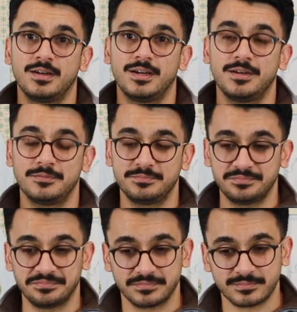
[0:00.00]

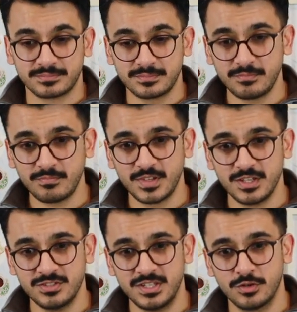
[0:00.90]
Um,
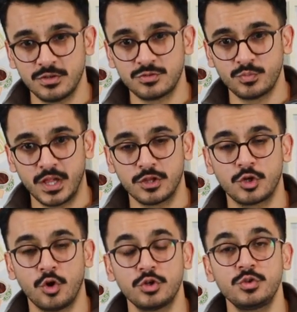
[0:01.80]
she goes, well,
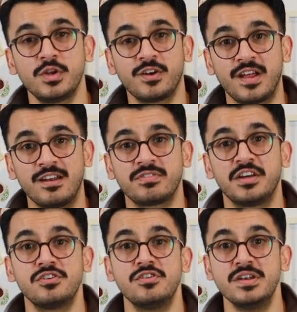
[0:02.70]
go to your
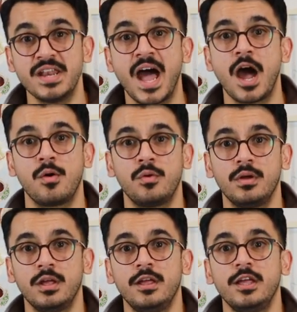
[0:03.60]
grandfather now.
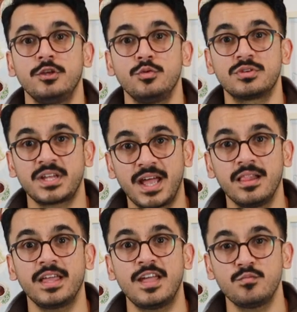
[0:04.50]
You
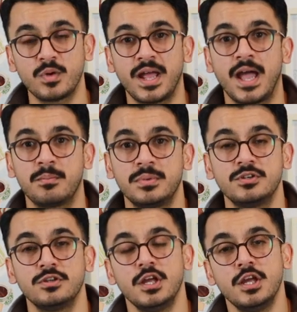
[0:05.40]
tell him what
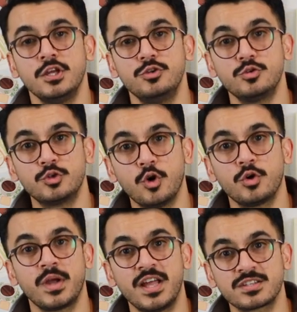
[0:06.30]
happened. You
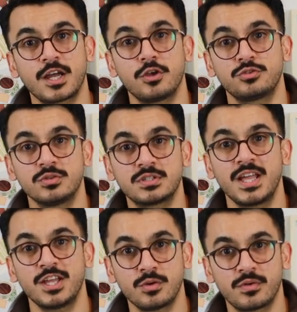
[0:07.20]
go to his house. You
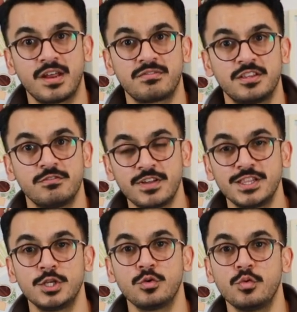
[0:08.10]
take your grandfather
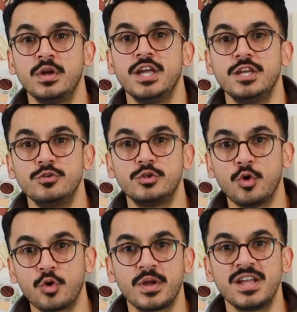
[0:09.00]
with you. You
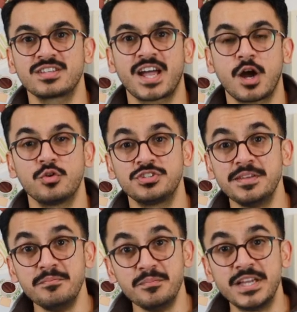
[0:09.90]
go to his house
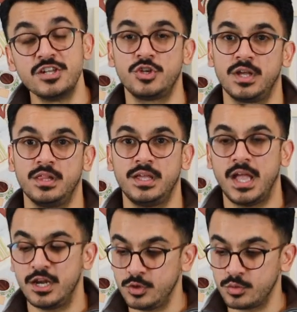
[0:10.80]
immediately
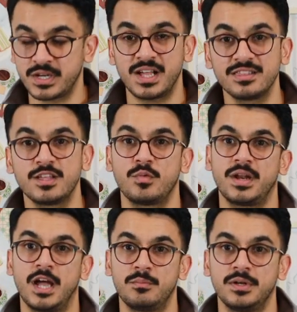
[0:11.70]
and you tell them
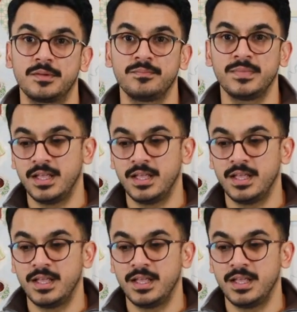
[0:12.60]
what happened.